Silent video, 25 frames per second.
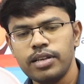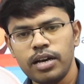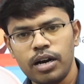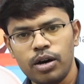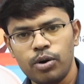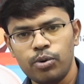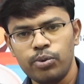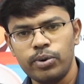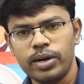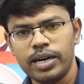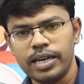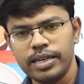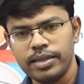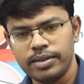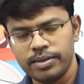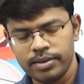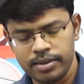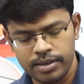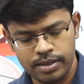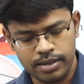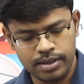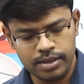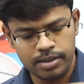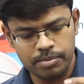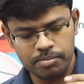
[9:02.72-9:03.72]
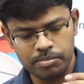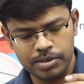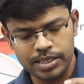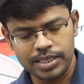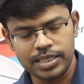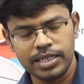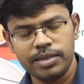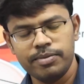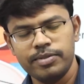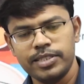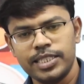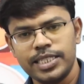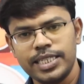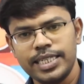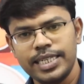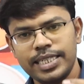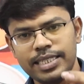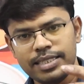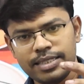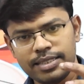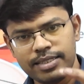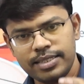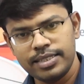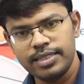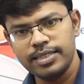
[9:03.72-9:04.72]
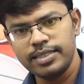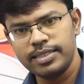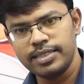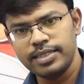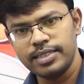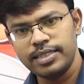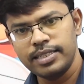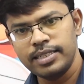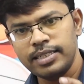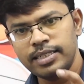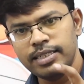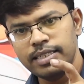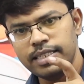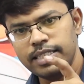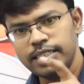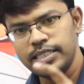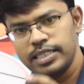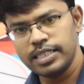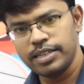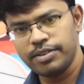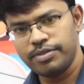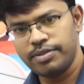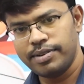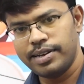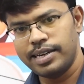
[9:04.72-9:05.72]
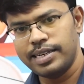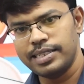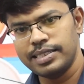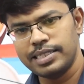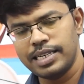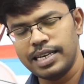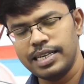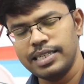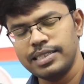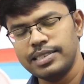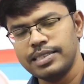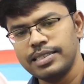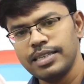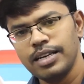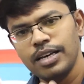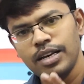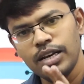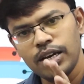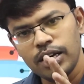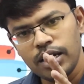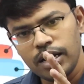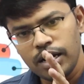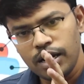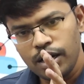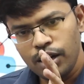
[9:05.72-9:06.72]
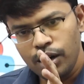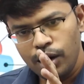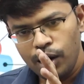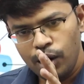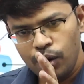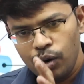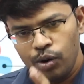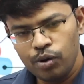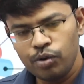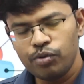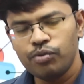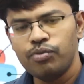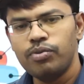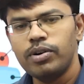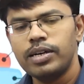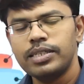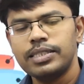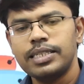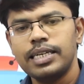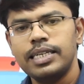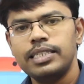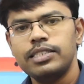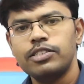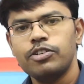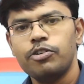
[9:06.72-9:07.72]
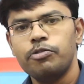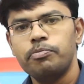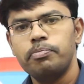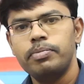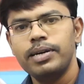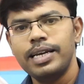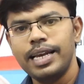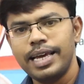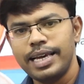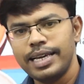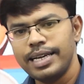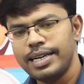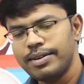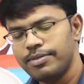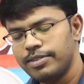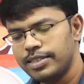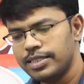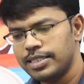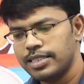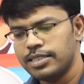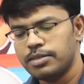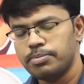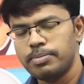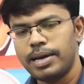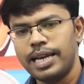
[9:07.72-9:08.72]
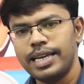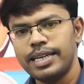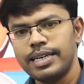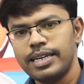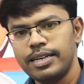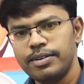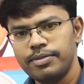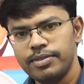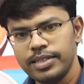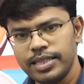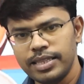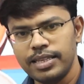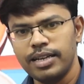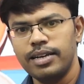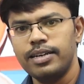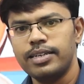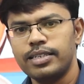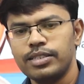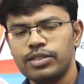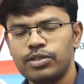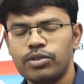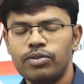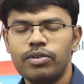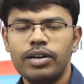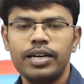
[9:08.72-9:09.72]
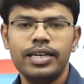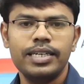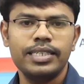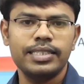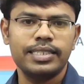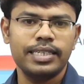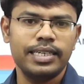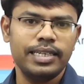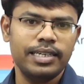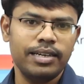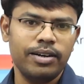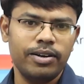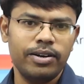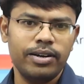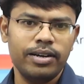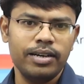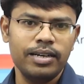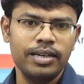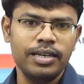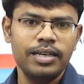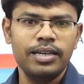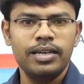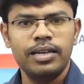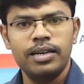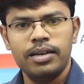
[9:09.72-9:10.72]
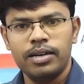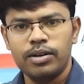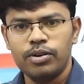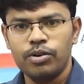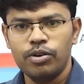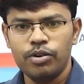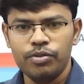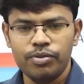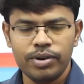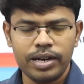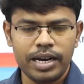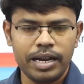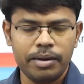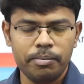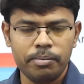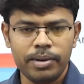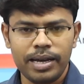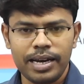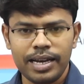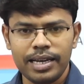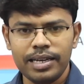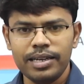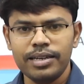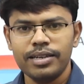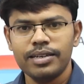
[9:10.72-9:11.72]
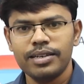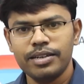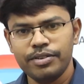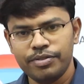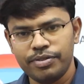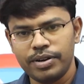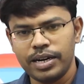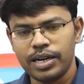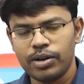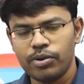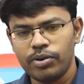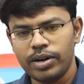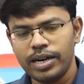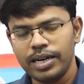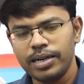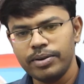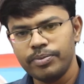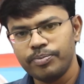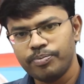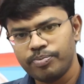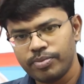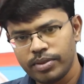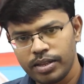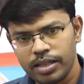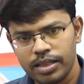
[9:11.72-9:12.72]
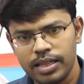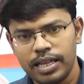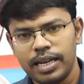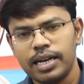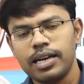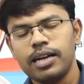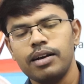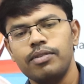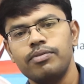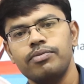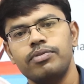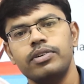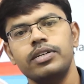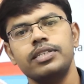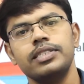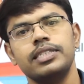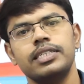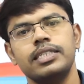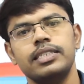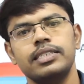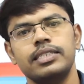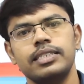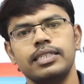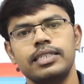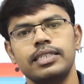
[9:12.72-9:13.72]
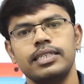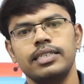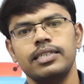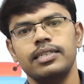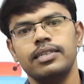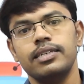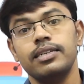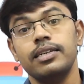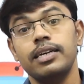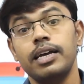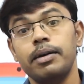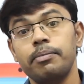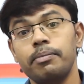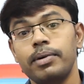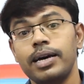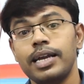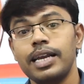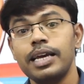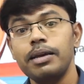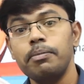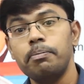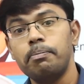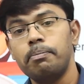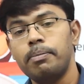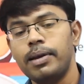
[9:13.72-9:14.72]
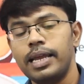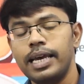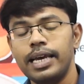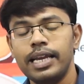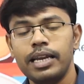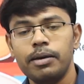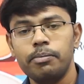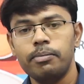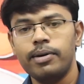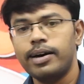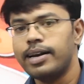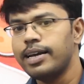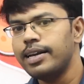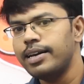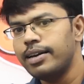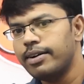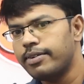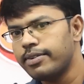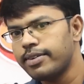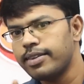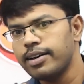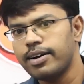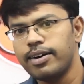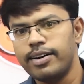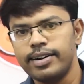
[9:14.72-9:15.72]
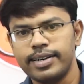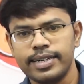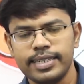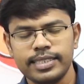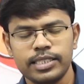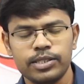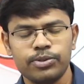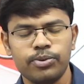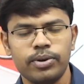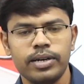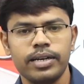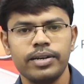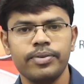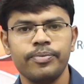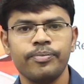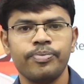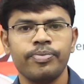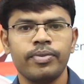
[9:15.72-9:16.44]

the outline. Best investigation CECT, eGFR is less. Look for signs of benign, which is malignant with ultrasound and decide on. Go for MRI if required, then come for CECT. MRI, plain MRI, not the contrast one.